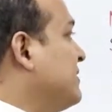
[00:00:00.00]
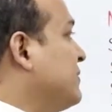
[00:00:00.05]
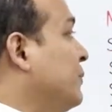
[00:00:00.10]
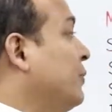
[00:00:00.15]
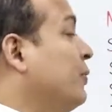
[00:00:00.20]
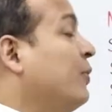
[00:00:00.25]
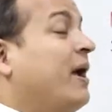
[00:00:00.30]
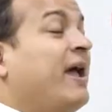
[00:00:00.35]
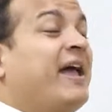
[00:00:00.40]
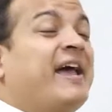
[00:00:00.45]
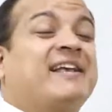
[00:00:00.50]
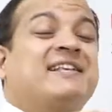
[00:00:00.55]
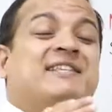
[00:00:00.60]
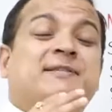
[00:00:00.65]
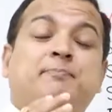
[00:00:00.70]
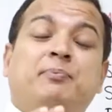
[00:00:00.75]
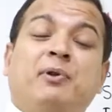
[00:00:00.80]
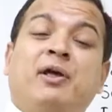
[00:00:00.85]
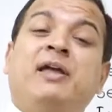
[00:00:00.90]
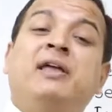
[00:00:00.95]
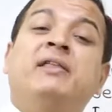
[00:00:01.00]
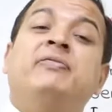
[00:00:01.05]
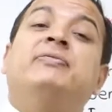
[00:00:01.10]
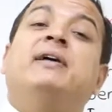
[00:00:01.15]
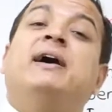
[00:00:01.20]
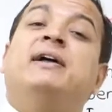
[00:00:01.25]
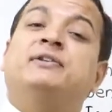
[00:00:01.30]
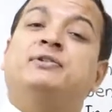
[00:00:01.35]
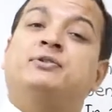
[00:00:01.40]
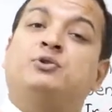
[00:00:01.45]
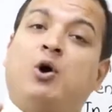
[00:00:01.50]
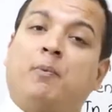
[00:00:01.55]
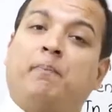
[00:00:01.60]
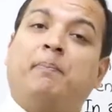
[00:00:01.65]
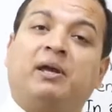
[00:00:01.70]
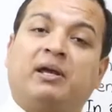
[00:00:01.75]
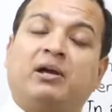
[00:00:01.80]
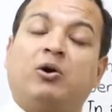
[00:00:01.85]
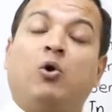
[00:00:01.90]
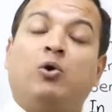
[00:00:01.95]
to explain that
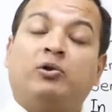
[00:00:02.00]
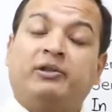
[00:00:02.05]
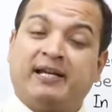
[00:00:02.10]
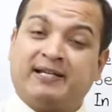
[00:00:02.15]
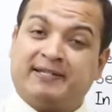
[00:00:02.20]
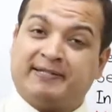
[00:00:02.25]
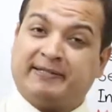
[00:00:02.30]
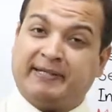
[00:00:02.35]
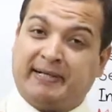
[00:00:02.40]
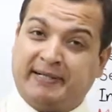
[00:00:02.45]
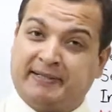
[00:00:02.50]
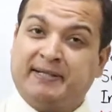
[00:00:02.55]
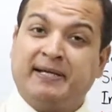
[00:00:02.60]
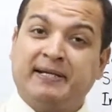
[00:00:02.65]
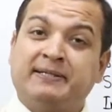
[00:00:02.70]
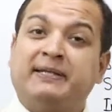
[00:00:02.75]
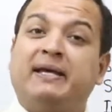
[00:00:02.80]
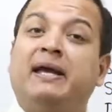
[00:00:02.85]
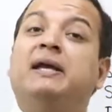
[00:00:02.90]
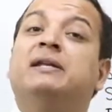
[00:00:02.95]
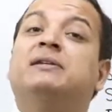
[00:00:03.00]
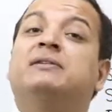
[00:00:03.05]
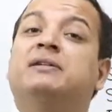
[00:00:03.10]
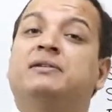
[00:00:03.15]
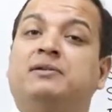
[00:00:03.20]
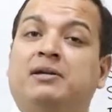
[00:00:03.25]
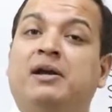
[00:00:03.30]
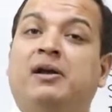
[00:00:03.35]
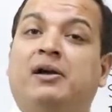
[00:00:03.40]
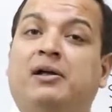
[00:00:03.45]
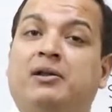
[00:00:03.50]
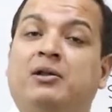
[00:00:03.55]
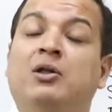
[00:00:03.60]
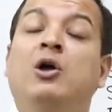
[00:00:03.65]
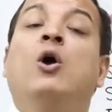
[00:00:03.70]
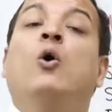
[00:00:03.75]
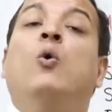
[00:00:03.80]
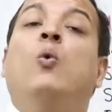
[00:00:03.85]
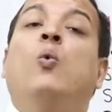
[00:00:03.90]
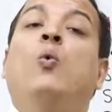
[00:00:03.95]
topic or that sentence in detail.
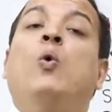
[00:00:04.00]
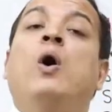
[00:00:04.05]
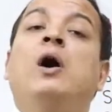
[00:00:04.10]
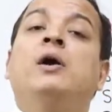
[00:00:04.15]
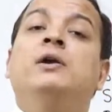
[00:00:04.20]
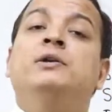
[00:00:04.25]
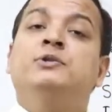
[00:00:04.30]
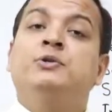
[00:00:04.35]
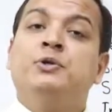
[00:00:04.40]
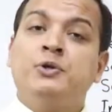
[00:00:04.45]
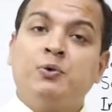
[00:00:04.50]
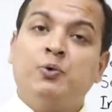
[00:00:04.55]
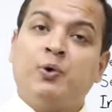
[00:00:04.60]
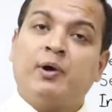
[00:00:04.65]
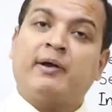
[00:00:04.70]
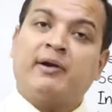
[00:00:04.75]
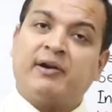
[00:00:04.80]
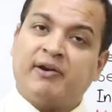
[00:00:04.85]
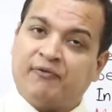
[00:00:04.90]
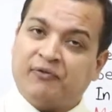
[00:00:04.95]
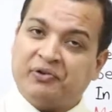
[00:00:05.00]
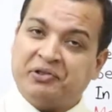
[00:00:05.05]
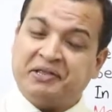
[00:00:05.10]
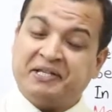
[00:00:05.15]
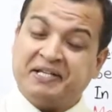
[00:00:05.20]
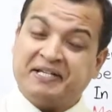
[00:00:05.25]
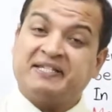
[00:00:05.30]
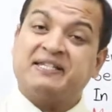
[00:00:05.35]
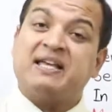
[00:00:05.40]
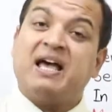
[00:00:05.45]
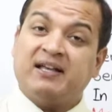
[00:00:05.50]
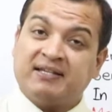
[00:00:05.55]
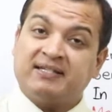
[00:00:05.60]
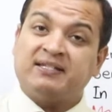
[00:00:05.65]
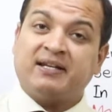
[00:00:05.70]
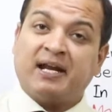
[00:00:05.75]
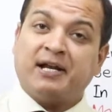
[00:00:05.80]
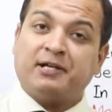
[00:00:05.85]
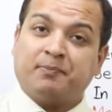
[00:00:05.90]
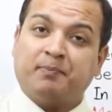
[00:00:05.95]
Why do you agree with this
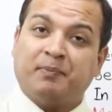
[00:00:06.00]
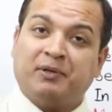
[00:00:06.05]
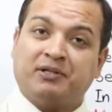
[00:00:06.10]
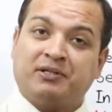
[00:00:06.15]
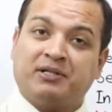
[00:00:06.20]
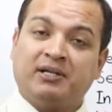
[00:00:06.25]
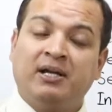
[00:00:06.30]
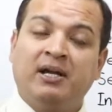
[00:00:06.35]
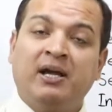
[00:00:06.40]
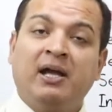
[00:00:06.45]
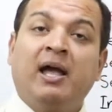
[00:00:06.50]
statement?